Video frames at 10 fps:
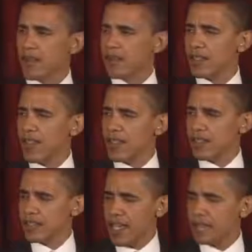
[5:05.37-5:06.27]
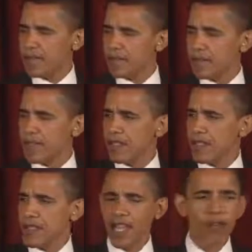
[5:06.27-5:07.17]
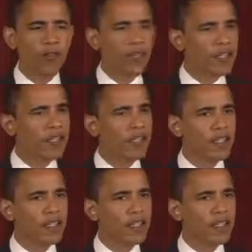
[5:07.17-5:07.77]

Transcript: here in the United States, in every